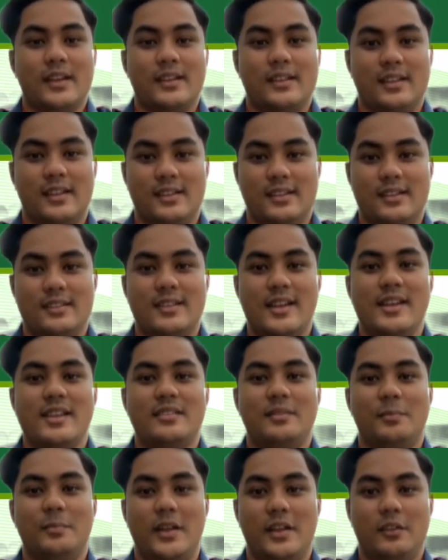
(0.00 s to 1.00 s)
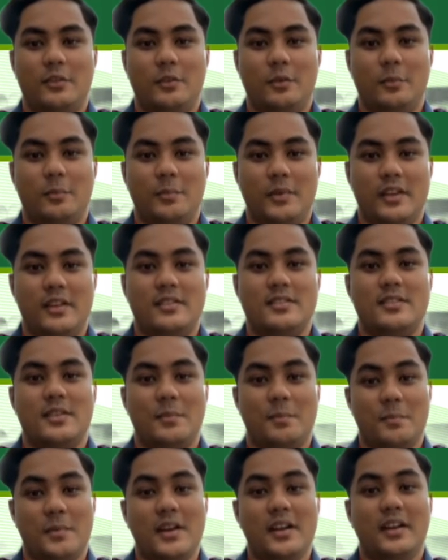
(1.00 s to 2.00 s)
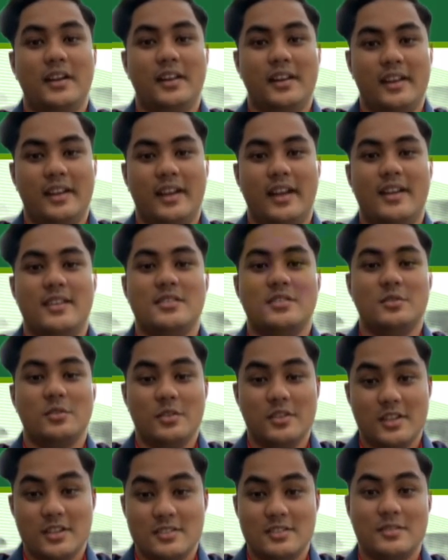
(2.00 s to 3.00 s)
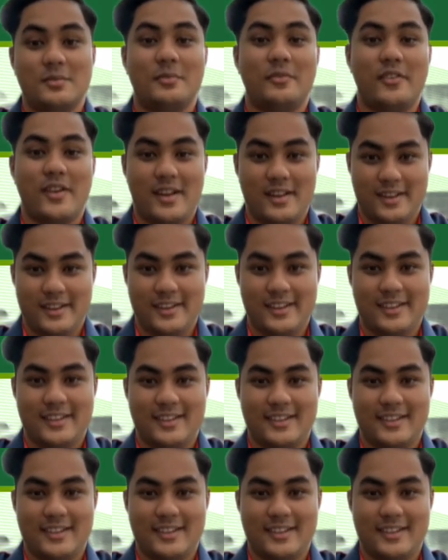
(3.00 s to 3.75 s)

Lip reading: The design is made to be simple, clear, and student-friendly.